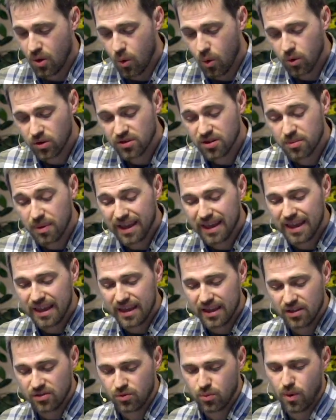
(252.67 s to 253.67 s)
or to make
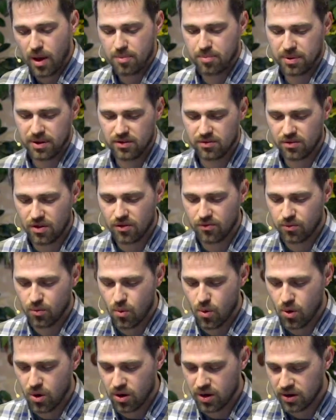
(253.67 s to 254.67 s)
his weapons of
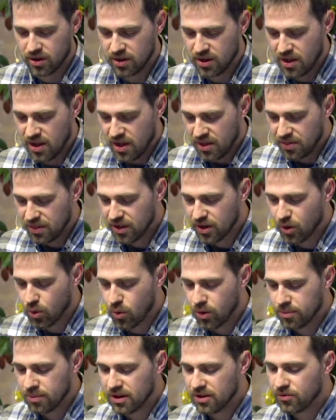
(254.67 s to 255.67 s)
war, the
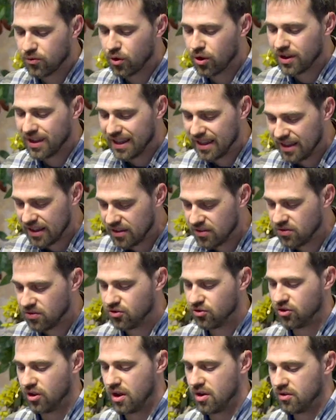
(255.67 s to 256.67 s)
equipment for
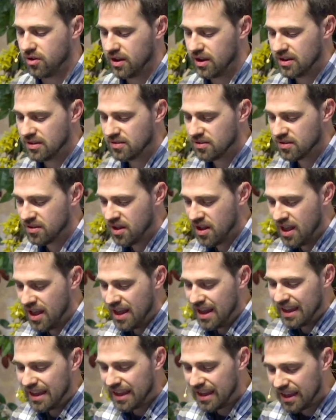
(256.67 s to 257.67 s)
his chariots.
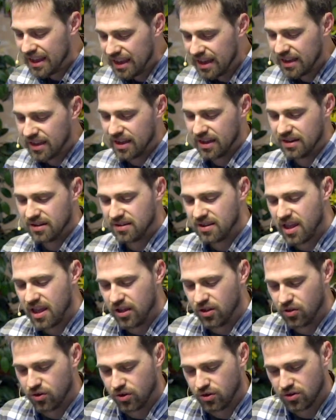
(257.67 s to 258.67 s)
He can
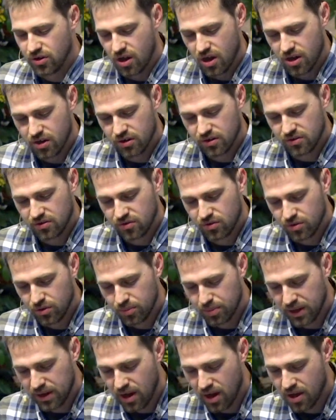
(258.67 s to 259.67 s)
take your daughters
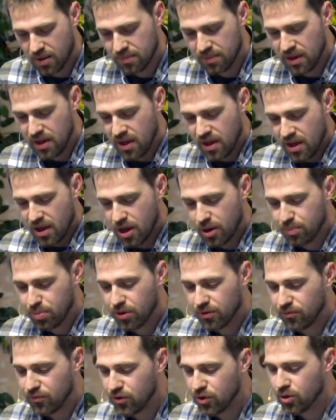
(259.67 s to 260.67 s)
to become
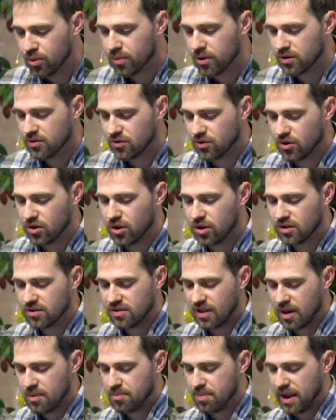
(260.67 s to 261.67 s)
perfumers,
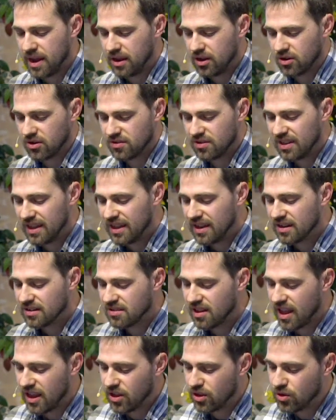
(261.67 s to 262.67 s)
cooks, and bakers. He
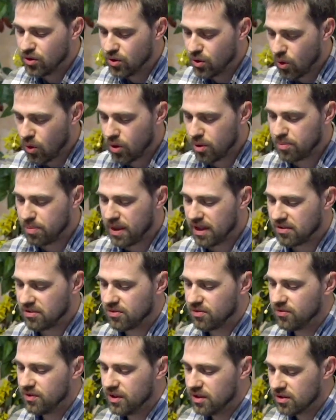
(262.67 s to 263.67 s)
can take your
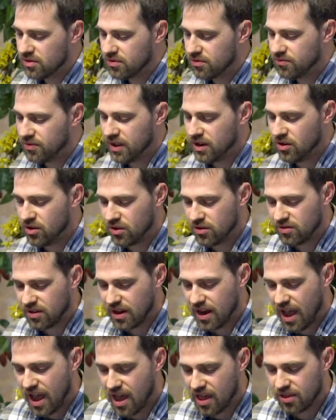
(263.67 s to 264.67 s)
best fields, vineyards,
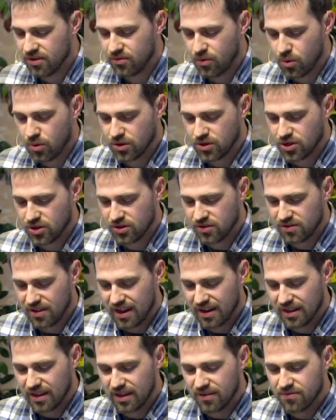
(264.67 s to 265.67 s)
and olive orchards
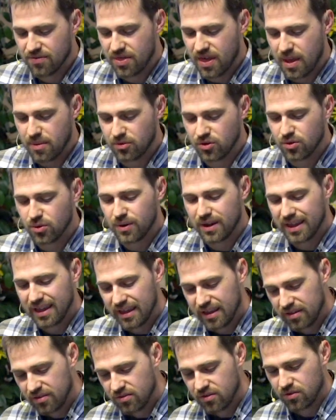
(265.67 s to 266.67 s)
and give them to
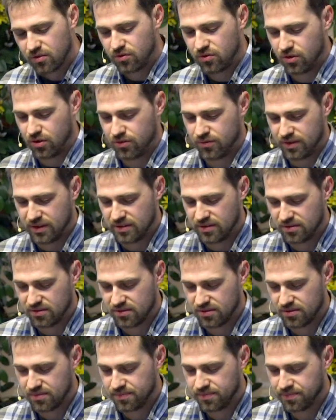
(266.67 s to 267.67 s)
his
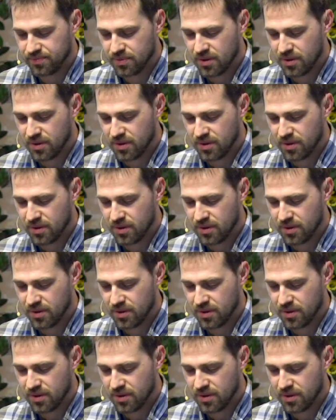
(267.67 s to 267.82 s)
servants.